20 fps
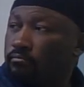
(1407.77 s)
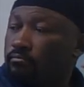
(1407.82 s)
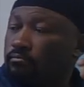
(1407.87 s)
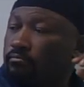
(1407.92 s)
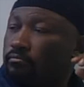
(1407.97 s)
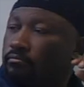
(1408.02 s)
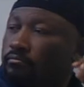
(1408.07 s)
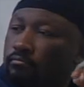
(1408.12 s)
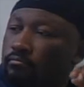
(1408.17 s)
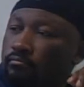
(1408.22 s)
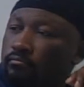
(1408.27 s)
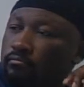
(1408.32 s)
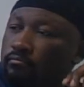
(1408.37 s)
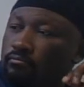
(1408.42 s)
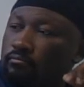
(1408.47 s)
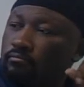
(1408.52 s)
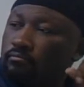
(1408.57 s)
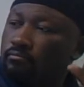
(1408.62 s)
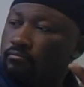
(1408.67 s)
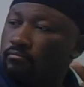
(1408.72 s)

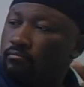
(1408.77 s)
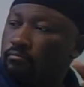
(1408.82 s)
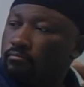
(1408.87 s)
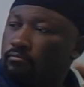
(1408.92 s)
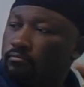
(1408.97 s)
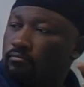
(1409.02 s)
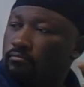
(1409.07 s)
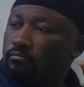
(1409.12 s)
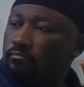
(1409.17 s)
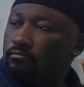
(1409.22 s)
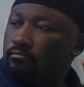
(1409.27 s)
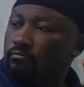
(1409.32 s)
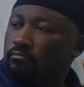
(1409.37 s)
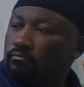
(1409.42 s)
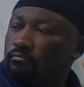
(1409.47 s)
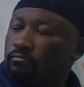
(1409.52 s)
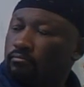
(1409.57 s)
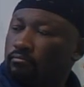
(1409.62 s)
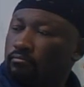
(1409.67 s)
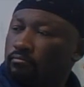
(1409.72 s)

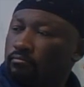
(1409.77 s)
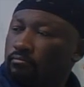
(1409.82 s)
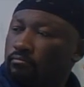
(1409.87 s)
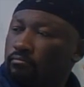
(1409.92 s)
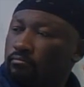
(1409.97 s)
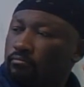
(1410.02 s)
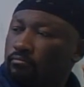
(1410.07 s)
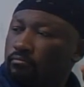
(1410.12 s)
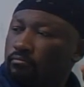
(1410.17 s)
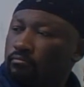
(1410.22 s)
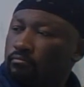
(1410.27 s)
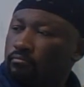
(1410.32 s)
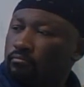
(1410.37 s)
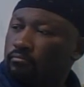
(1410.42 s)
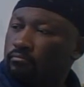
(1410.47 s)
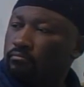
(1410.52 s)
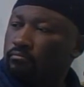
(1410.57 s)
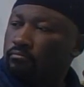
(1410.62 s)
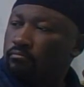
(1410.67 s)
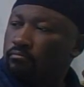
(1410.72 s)

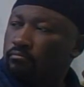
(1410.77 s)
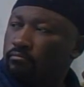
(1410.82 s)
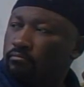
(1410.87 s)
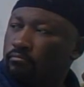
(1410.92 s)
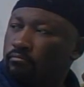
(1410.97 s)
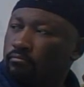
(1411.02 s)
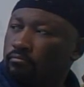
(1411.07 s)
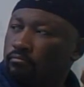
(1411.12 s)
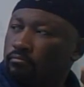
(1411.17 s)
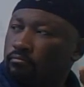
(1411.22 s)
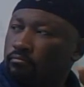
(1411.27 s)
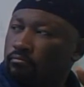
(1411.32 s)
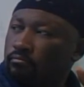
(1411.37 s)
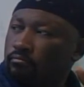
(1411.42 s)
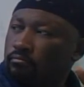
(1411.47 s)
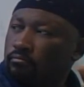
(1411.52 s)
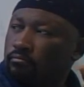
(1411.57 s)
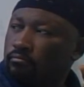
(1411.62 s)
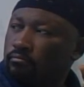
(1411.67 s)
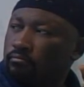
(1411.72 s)

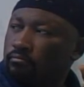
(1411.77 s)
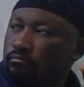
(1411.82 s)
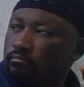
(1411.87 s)
The person shown says nothing.